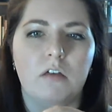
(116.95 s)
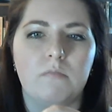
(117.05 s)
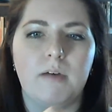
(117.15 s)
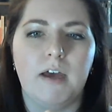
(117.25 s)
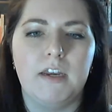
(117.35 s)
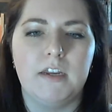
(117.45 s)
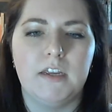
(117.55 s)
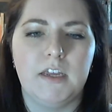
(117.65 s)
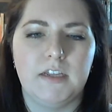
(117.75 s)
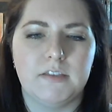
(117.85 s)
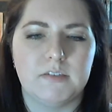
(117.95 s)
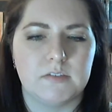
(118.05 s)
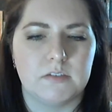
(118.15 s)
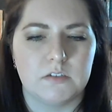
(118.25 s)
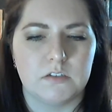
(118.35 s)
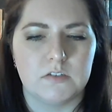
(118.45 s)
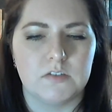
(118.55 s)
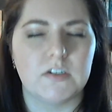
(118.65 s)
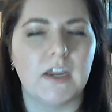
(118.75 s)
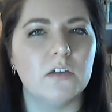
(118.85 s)
but it's
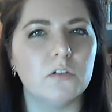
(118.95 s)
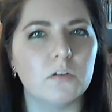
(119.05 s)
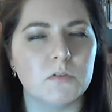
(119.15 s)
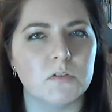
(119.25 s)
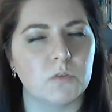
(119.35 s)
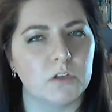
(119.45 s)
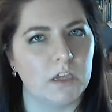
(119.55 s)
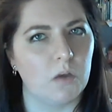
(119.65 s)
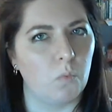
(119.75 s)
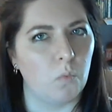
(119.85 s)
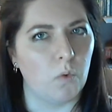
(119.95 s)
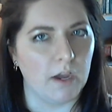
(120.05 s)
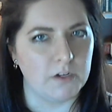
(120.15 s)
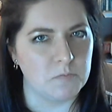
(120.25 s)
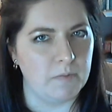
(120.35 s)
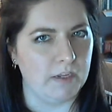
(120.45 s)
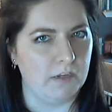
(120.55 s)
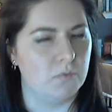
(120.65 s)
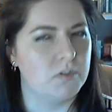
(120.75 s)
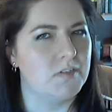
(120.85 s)
styled almost more like a watch
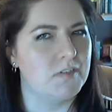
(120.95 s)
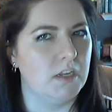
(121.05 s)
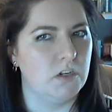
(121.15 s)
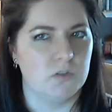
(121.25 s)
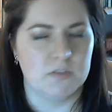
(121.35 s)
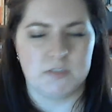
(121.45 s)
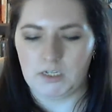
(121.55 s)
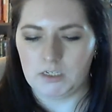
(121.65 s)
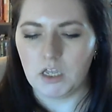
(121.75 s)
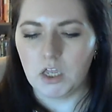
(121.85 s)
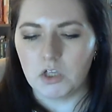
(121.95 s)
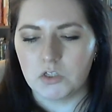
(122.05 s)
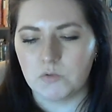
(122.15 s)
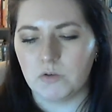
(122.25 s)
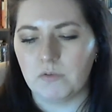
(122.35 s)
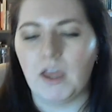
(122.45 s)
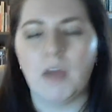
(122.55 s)
band, which is interesting. So anyway, I